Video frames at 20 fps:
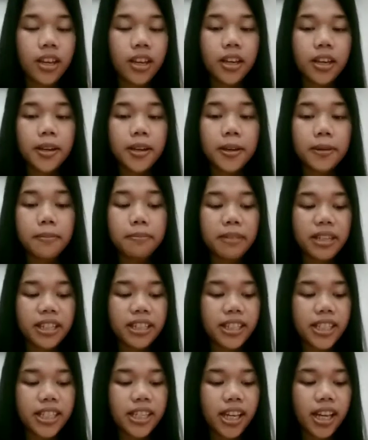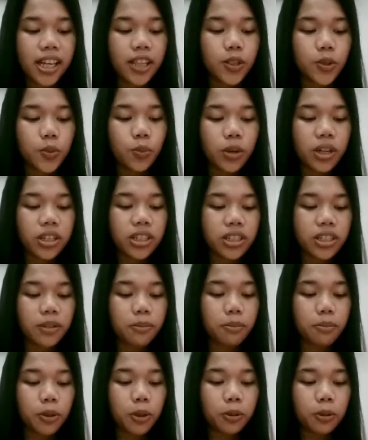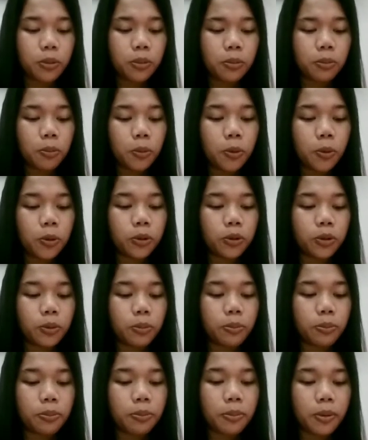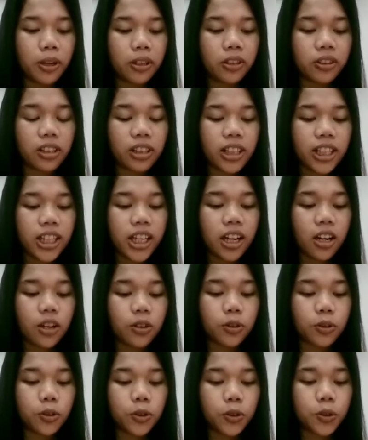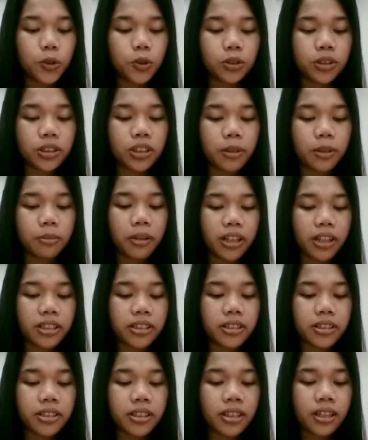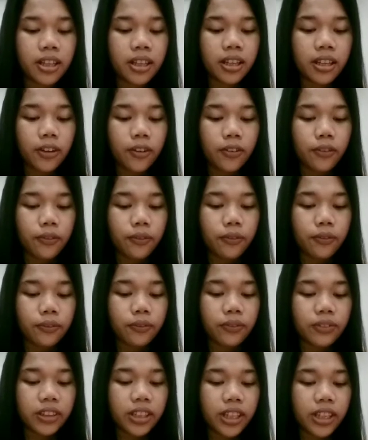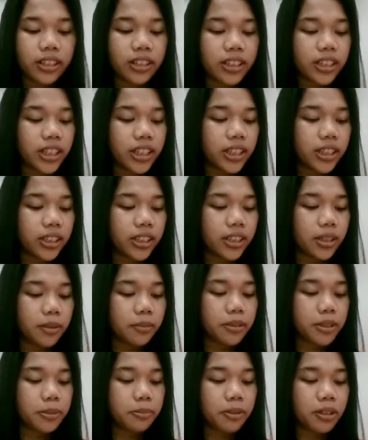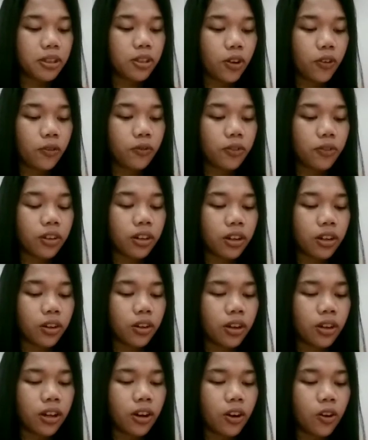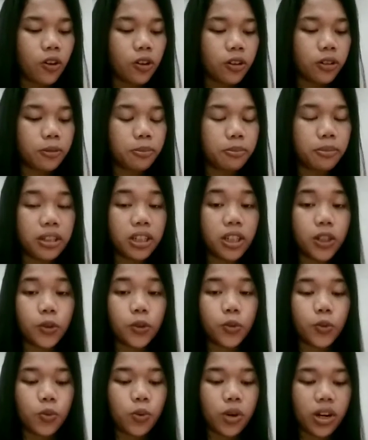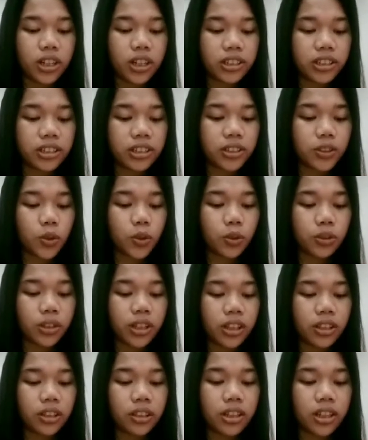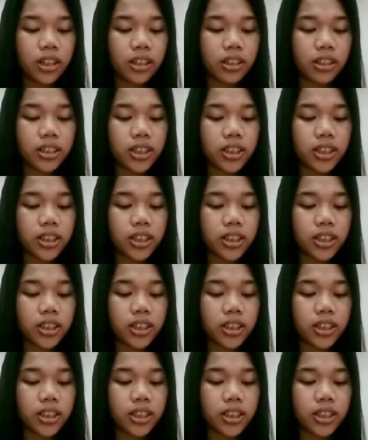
Mixing and switching broadly occur to some extent in the speech of all bilinguals, so that there is